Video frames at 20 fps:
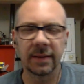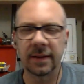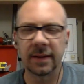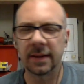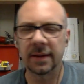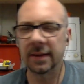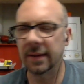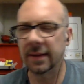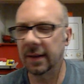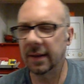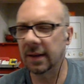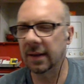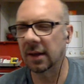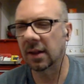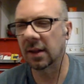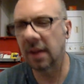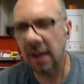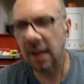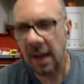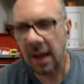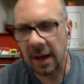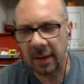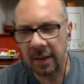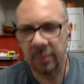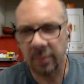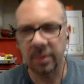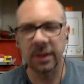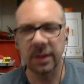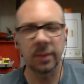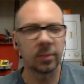that I think a lot
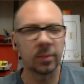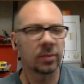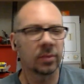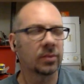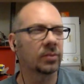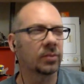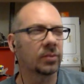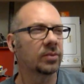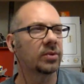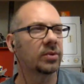of people